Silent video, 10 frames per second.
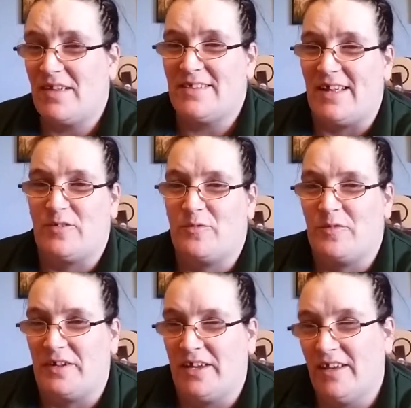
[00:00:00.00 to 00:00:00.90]
That's
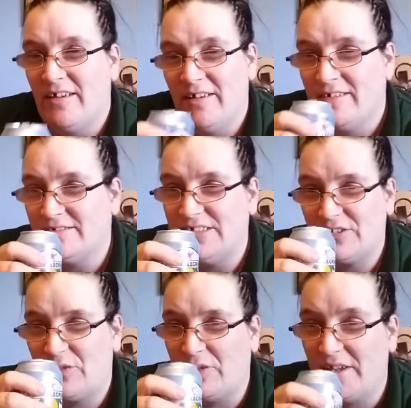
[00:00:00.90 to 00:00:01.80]
funny.
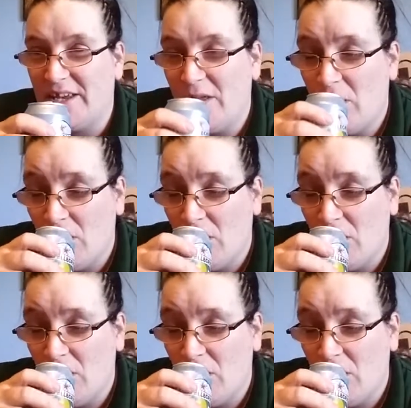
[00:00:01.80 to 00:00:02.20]
That's cool-y.